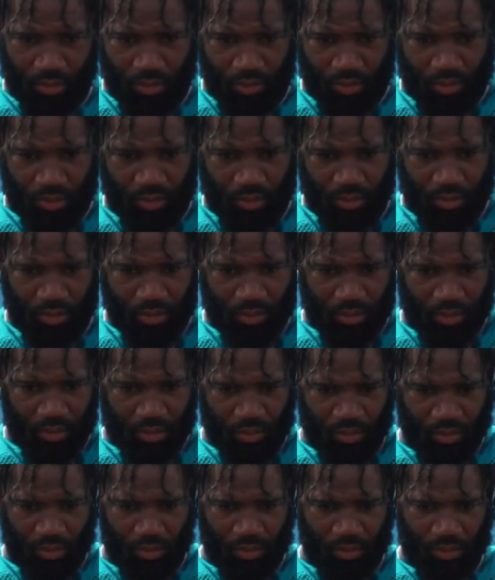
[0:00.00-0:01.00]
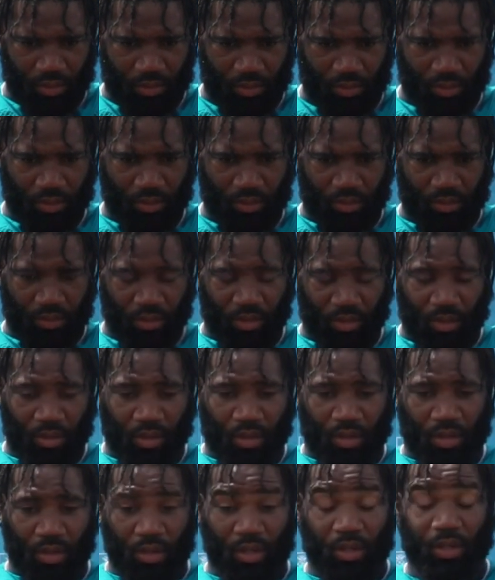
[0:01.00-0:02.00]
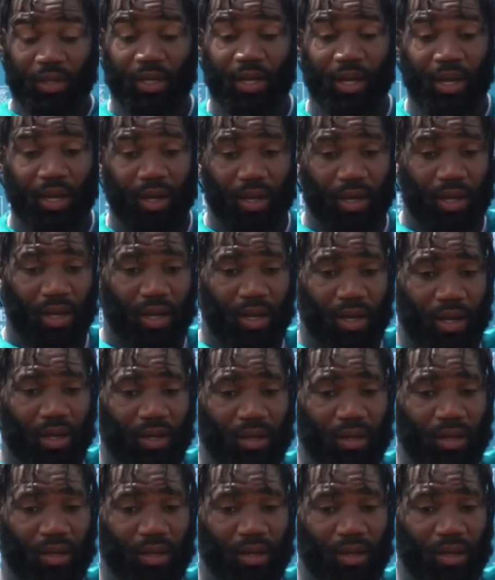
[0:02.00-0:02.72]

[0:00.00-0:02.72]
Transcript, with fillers: any sort of energy for you guys? Yeah.